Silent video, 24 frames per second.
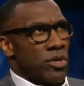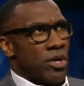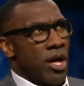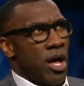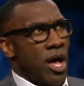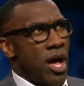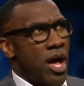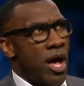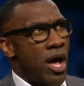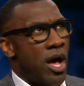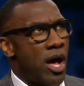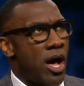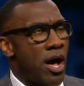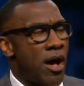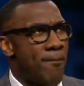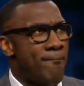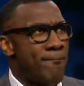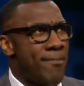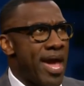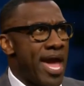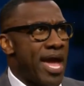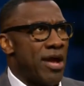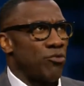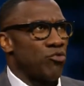
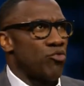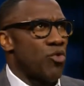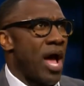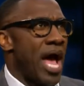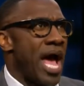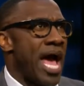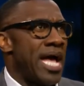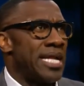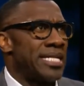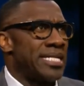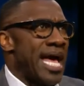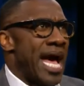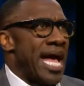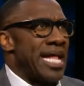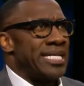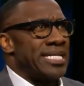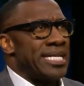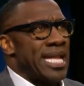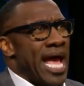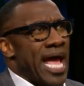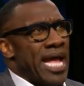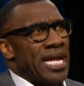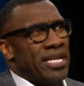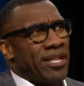Matt Ryan got
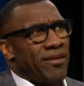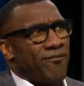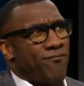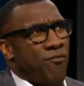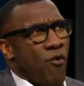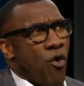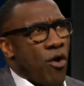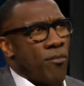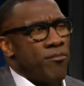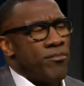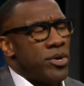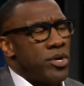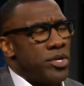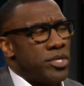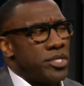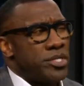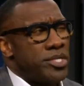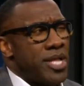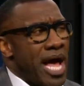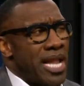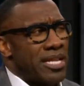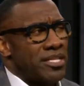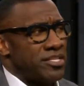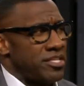$94 million
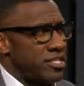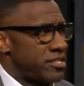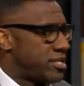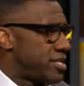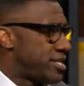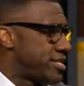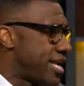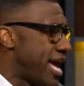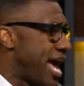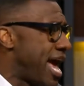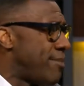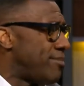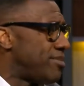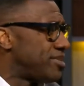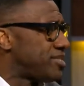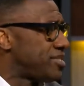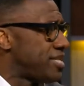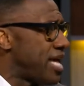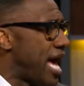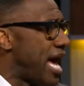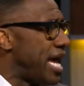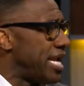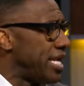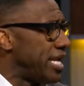at the time of
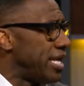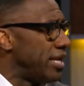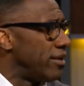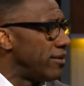signing.